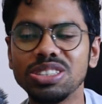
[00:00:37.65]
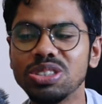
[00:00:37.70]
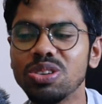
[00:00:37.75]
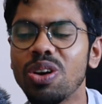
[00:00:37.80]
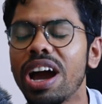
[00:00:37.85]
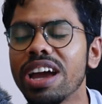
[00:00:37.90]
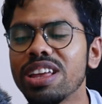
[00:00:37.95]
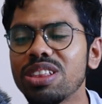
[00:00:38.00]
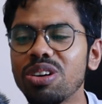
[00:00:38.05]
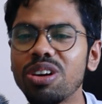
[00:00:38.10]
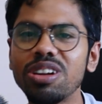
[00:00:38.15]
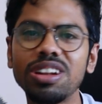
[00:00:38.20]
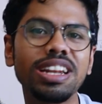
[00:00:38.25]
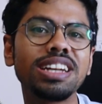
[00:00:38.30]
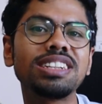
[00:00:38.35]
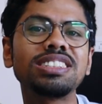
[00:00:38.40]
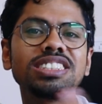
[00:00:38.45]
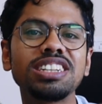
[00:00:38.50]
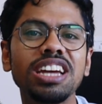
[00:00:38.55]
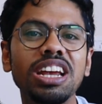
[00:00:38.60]
So I thought
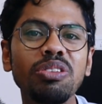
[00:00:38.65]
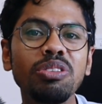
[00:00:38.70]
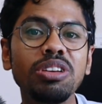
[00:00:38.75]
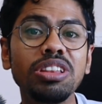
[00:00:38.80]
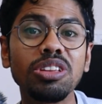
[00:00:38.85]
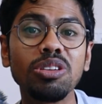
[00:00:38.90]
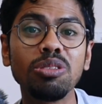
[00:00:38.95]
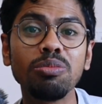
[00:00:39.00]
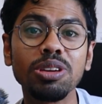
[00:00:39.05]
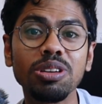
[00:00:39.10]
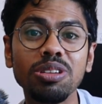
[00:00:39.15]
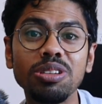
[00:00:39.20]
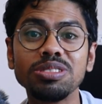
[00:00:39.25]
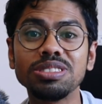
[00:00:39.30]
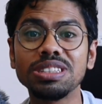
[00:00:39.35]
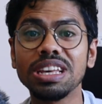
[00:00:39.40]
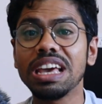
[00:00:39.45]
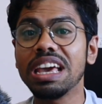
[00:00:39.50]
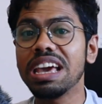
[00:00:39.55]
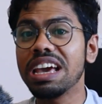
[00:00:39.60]
let's share with you,
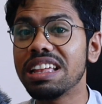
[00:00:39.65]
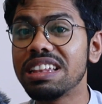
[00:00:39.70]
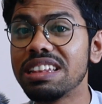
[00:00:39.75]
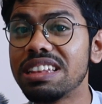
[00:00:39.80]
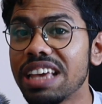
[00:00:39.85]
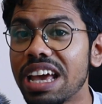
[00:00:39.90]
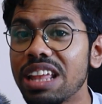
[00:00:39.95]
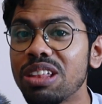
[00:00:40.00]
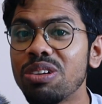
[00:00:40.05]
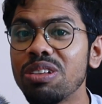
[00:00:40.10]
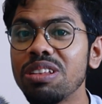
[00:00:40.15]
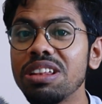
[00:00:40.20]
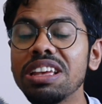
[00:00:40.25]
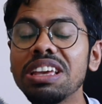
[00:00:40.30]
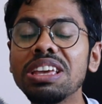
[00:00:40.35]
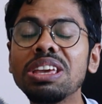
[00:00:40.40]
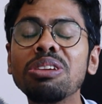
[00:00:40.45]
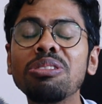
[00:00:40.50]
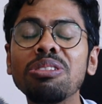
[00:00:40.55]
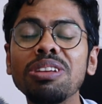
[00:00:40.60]
because then only
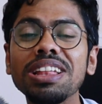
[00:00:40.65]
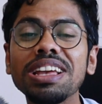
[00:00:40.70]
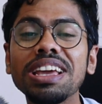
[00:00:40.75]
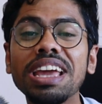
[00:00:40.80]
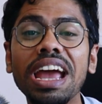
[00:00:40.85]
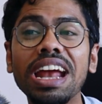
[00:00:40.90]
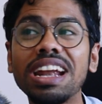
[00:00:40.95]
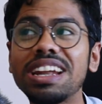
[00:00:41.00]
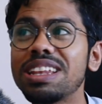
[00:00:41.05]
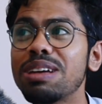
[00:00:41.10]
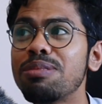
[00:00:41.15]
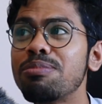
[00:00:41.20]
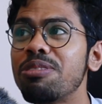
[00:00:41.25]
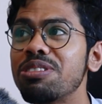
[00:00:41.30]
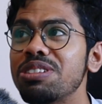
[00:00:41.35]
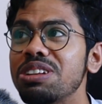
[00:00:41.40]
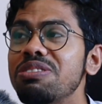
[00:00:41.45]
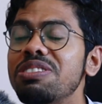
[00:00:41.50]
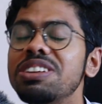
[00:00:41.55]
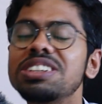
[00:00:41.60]
you will get the
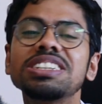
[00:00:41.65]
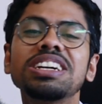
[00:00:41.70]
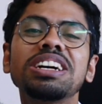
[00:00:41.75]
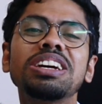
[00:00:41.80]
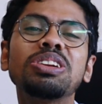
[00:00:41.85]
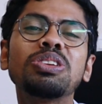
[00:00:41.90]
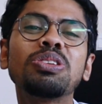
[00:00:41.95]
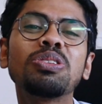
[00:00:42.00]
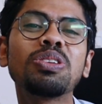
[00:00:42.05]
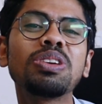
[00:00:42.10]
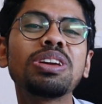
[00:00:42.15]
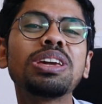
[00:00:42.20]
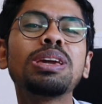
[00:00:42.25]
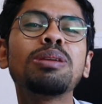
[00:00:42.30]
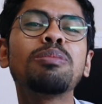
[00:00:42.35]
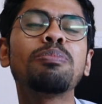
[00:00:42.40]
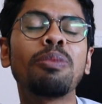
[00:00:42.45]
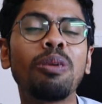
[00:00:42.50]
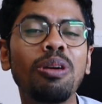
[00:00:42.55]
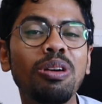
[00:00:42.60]
motivation to
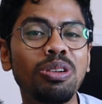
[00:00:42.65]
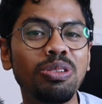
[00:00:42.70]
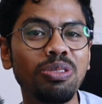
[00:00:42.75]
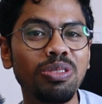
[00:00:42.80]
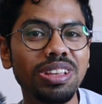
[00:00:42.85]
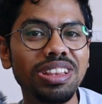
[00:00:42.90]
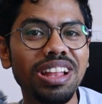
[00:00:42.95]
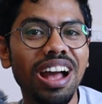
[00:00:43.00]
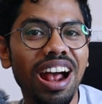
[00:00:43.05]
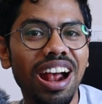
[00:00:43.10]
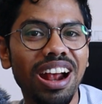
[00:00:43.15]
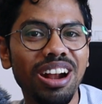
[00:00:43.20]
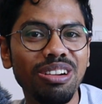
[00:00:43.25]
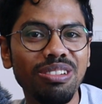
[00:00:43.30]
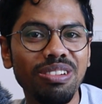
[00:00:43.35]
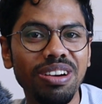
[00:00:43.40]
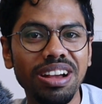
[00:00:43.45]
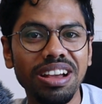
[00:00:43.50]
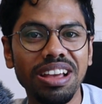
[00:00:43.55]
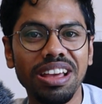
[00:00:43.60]
keep on doing the hard
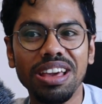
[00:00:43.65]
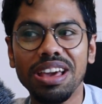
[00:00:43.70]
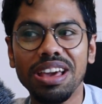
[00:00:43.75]
work.